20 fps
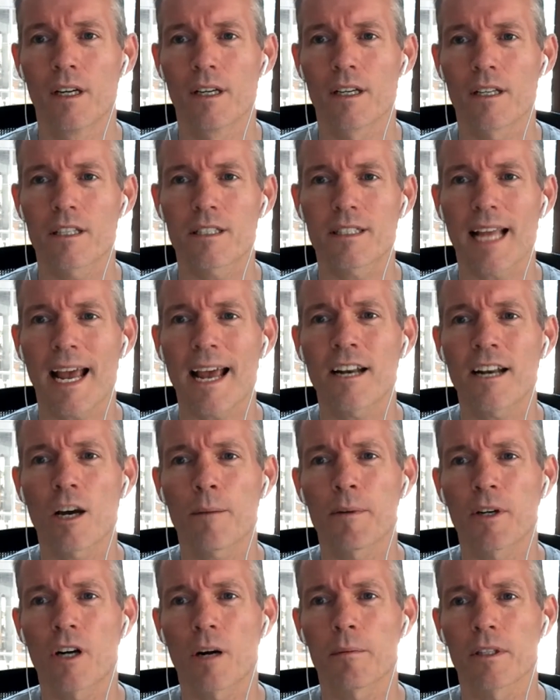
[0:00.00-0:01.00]
stand up
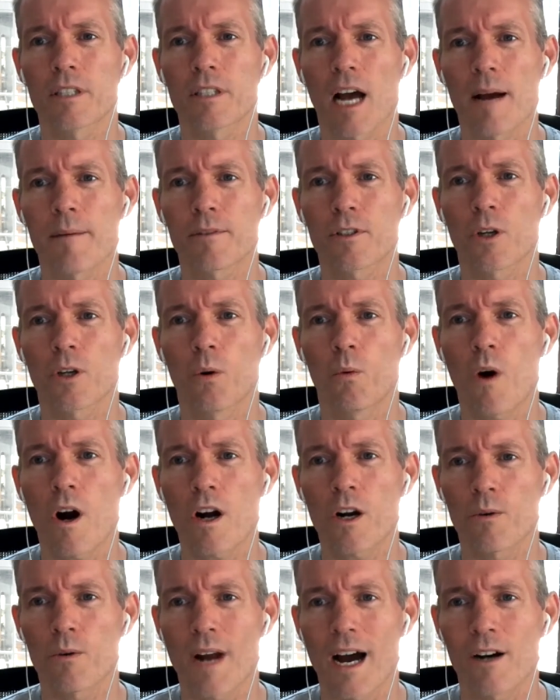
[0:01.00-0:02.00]
a couple of times, walk
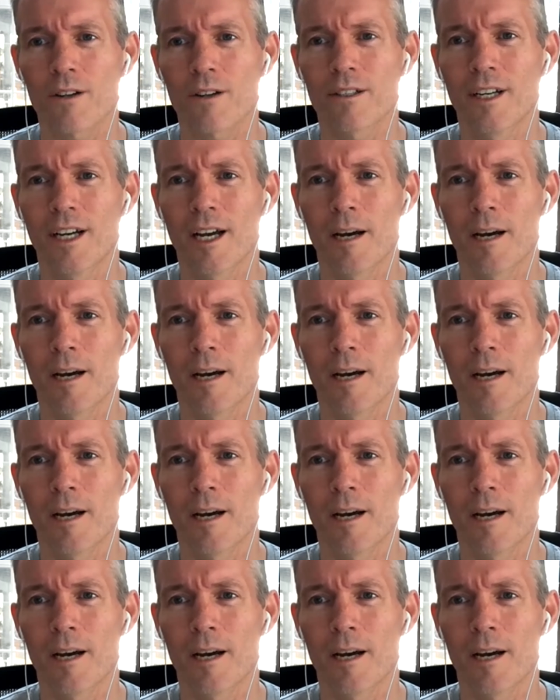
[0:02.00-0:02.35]
around,